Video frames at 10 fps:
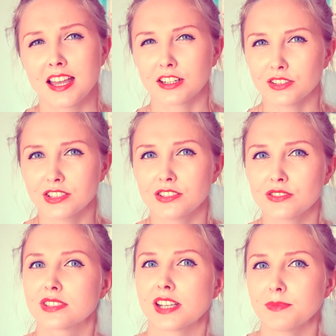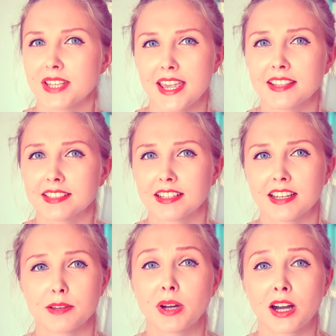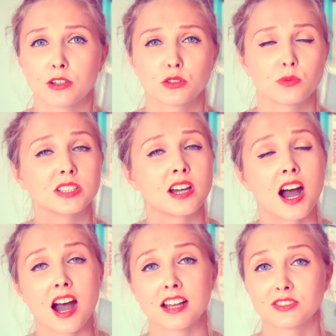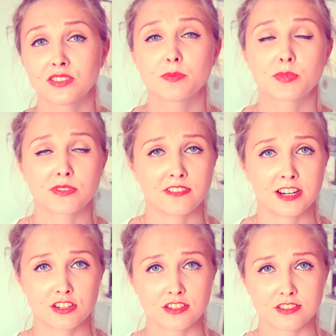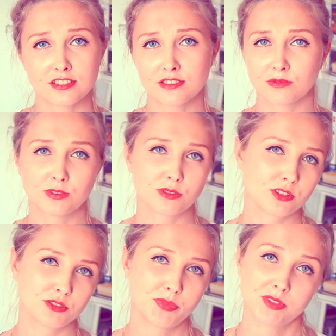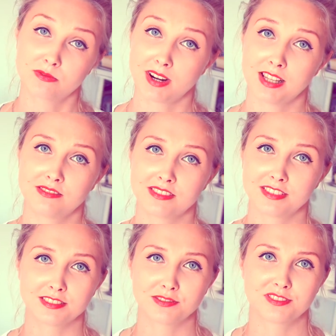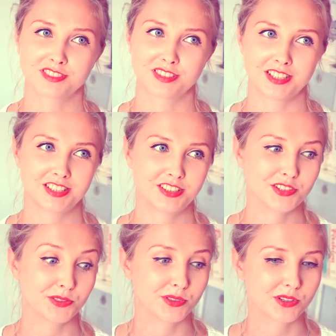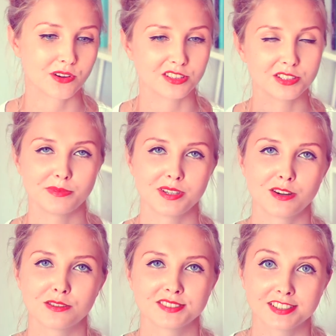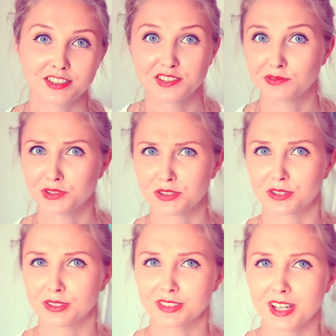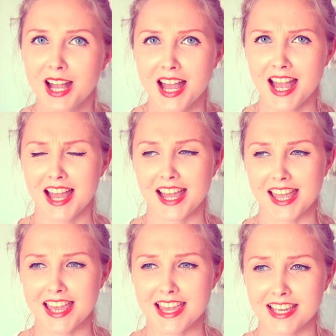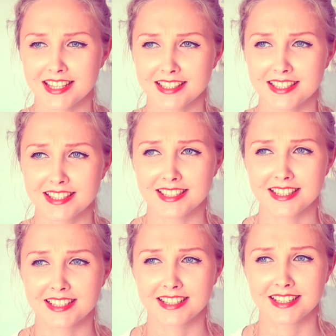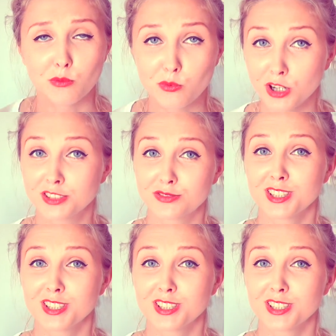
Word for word: According to some data, about 100 professions would not be relevant for the new economy of the new world. And what